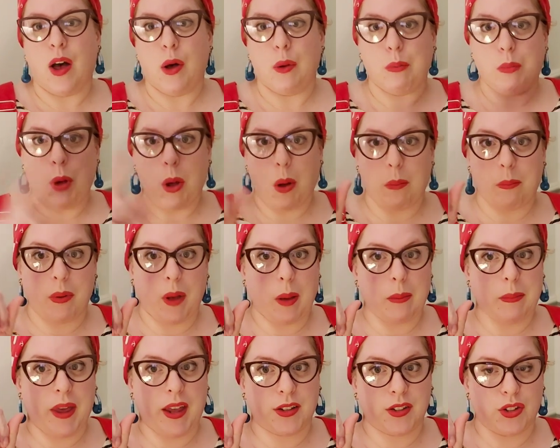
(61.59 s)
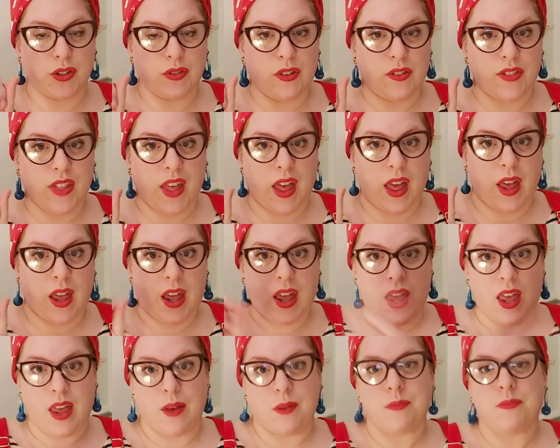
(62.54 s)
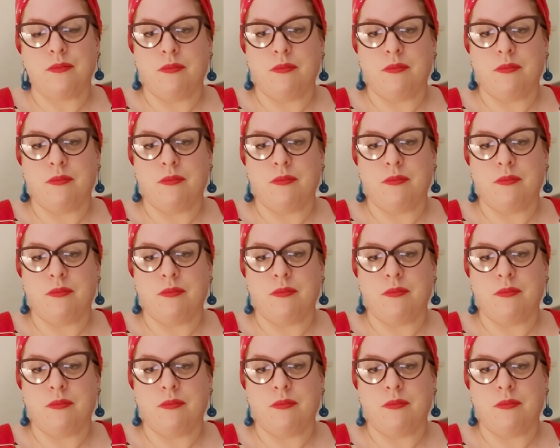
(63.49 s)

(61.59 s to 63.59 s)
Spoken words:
I'll pop a picture of that here,